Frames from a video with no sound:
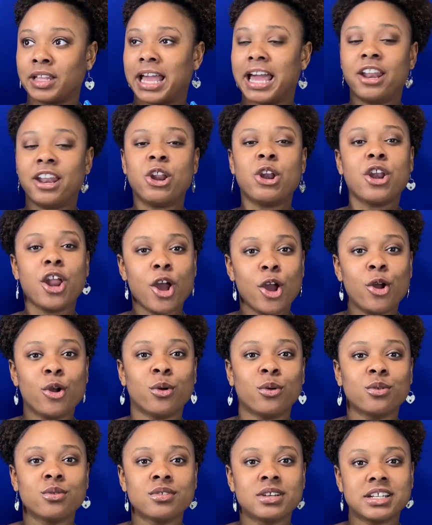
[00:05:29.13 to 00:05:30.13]
don't
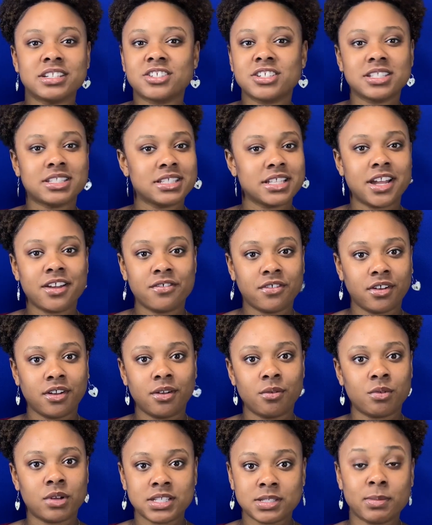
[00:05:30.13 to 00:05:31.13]
know. It just
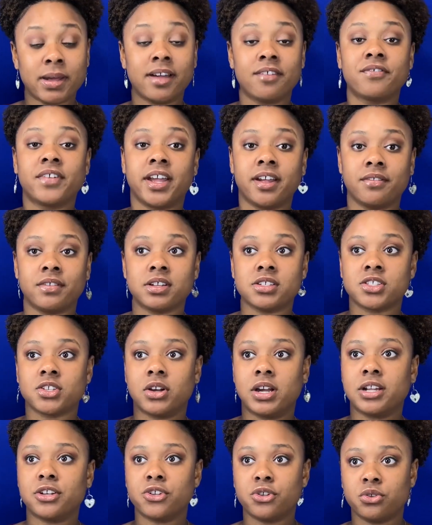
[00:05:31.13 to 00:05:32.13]
never was my favorite. So
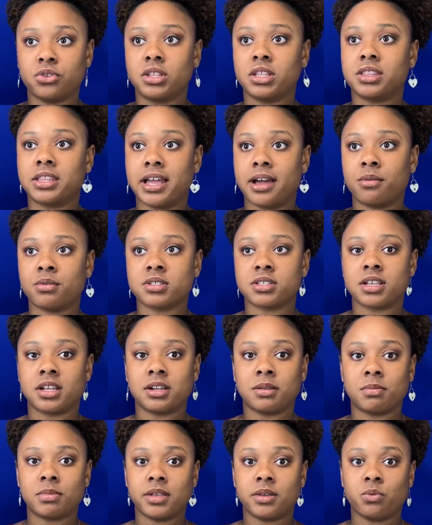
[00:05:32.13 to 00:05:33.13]
I knew that that was going
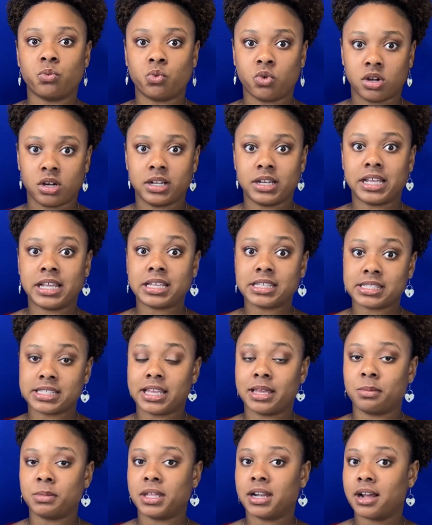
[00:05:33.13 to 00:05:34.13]
to be one
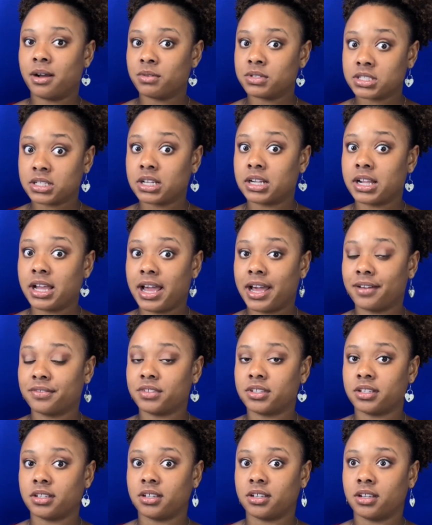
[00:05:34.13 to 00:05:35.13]
exam that I was going to have
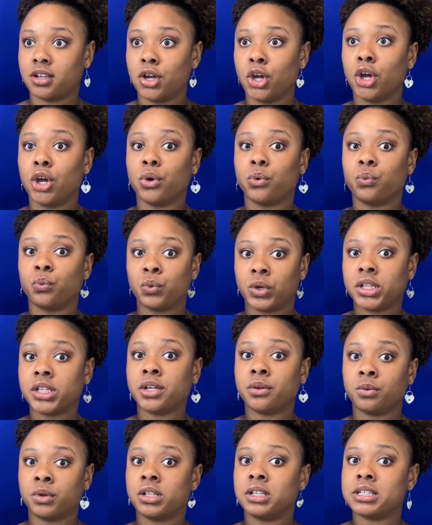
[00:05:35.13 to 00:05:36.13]
to
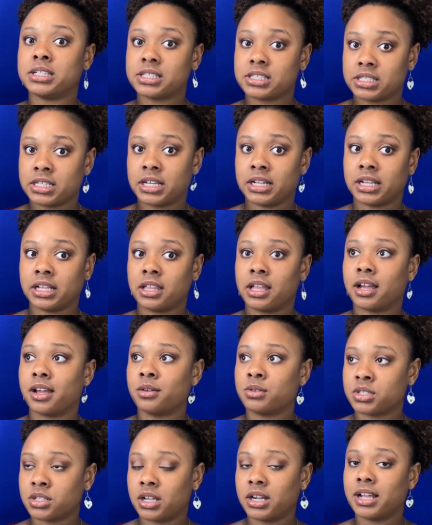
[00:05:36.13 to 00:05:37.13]
really, really study. Like I
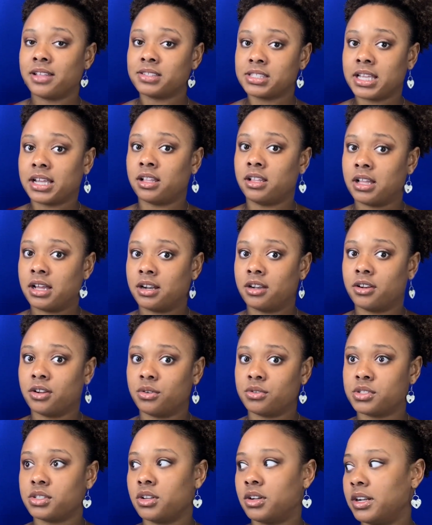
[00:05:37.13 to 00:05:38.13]
was going to take a lot of
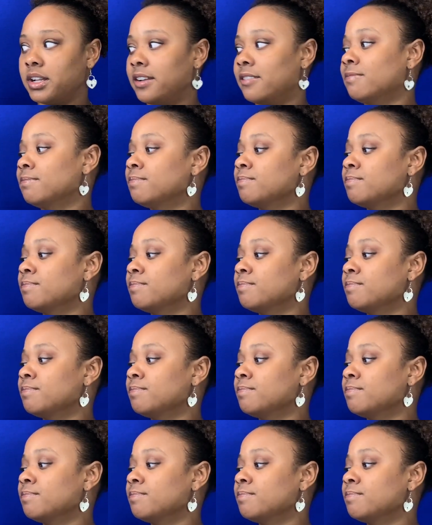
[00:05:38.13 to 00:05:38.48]
notes on it.